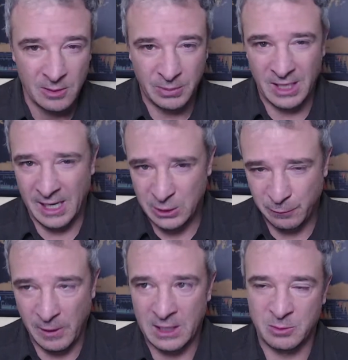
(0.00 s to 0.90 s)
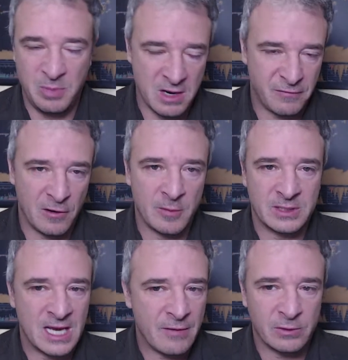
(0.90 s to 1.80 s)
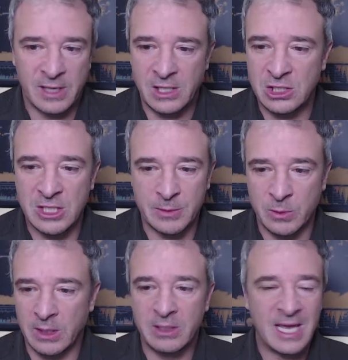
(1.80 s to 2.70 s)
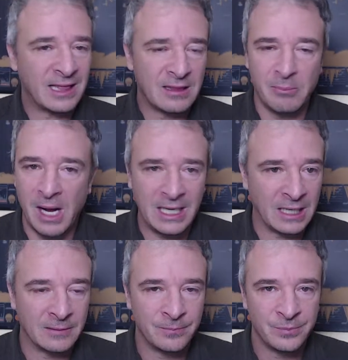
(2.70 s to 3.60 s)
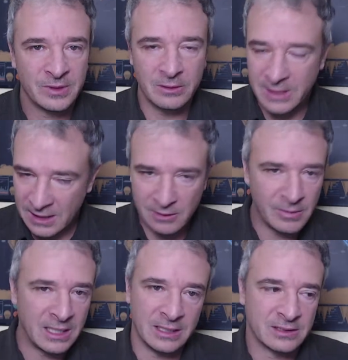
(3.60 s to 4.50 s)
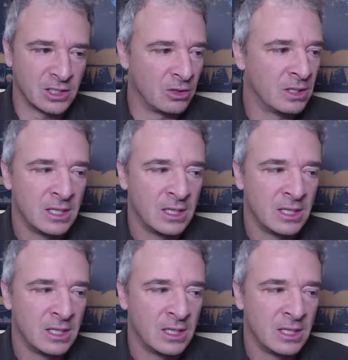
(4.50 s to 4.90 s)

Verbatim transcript: But hedge funds, big firms, they have relationships where they'll get the money. They'll get the money. So